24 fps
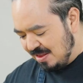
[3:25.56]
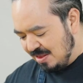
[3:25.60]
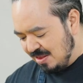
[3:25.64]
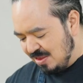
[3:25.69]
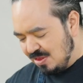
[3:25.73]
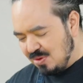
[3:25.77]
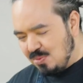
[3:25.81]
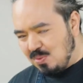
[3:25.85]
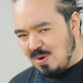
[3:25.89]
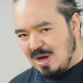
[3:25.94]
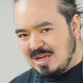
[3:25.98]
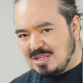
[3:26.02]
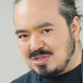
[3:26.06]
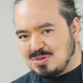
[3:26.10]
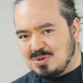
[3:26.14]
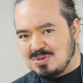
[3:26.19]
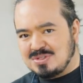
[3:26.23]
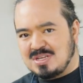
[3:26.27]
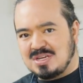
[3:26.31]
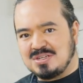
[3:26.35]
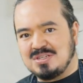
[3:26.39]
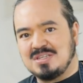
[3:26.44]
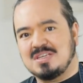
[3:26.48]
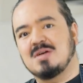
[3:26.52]
The white
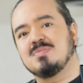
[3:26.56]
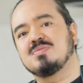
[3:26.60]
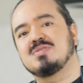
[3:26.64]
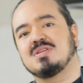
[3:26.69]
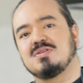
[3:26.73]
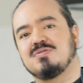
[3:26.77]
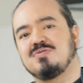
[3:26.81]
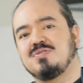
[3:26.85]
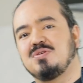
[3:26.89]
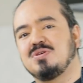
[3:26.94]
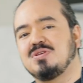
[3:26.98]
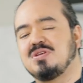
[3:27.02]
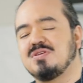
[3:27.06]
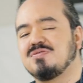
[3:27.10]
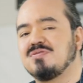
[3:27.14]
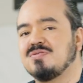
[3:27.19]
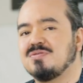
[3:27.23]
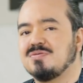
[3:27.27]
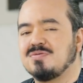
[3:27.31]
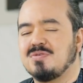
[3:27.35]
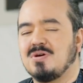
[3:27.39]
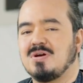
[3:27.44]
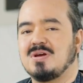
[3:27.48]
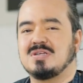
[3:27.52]
sauce actually comes in a few
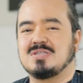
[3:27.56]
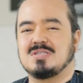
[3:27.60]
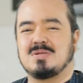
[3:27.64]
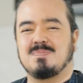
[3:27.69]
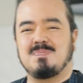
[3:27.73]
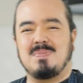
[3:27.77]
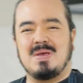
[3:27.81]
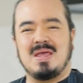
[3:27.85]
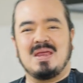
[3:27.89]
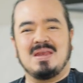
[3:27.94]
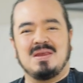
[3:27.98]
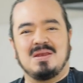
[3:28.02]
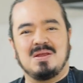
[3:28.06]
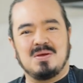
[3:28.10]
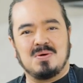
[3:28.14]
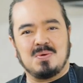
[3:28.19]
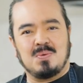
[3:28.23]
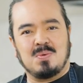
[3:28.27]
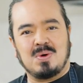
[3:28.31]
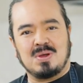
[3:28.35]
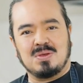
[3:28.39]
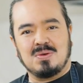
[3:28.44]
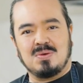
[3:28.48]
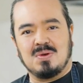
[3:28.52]
different varieties depending on
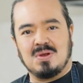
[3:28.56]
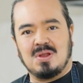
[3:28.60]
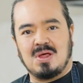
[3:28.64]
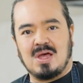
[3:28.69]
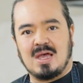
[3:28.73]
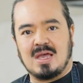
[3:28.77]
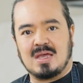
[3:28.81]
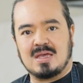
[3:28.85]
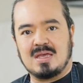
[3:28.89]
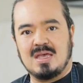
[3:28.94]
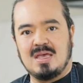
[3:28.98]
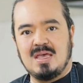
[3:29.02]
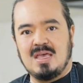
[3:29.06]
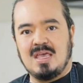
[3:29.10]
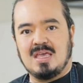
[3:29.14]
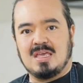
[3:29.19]
what you like.